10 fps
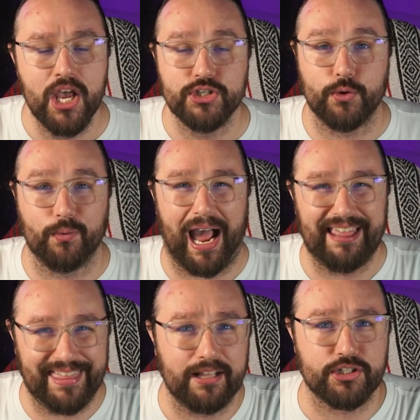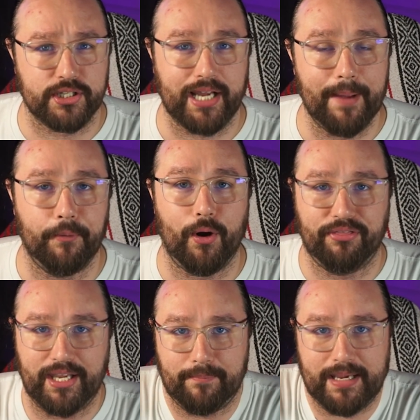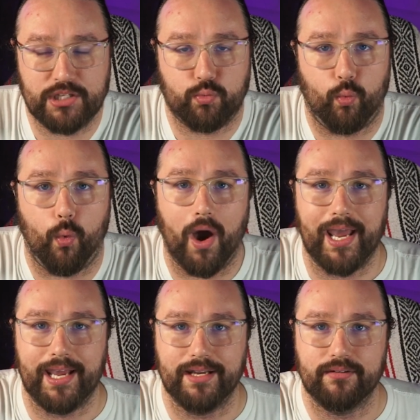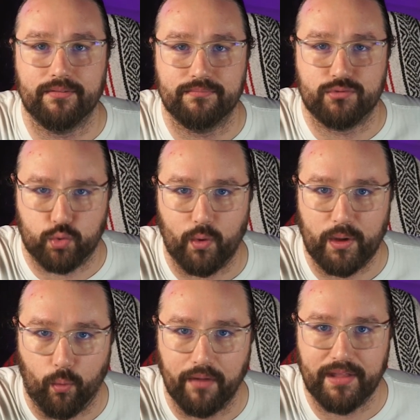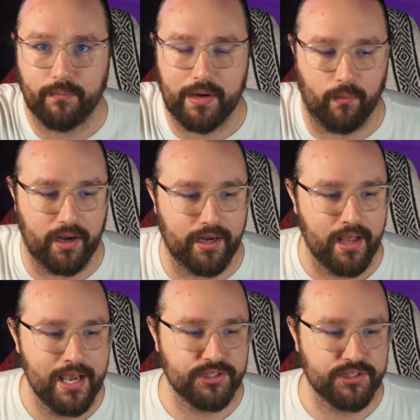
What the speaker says: So I think there's a typo. I think it means what in 21 that we wanted.